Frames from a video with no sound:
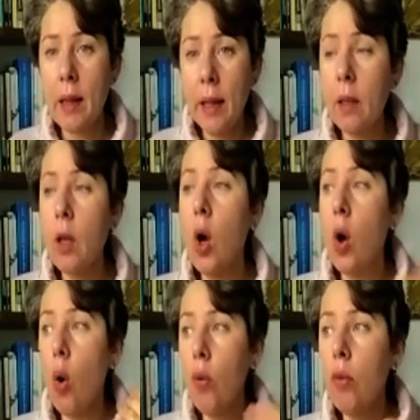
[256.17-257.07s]
and then
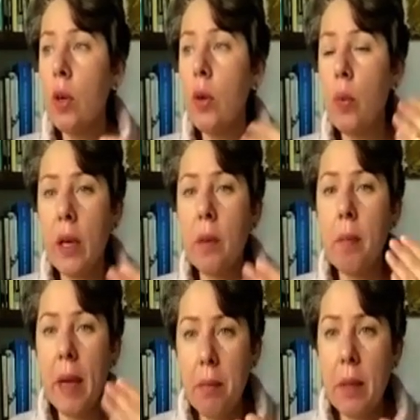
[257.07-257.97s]
over a week,
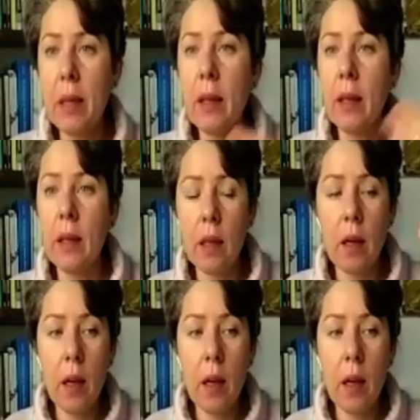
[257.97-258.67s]
maybe like